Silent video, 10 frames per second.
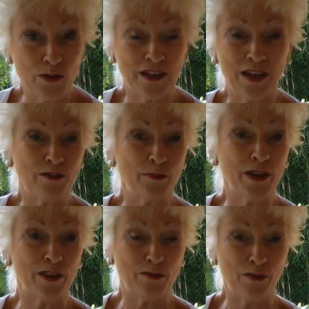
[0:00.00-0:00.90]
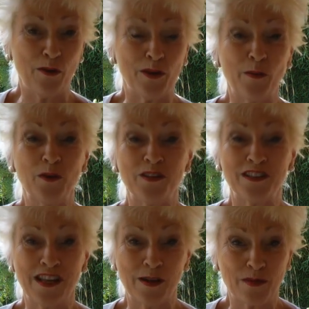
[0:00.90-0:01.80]
and they'll pick the phone up at the
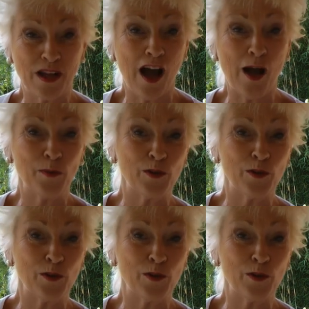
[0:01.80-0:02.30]
same time,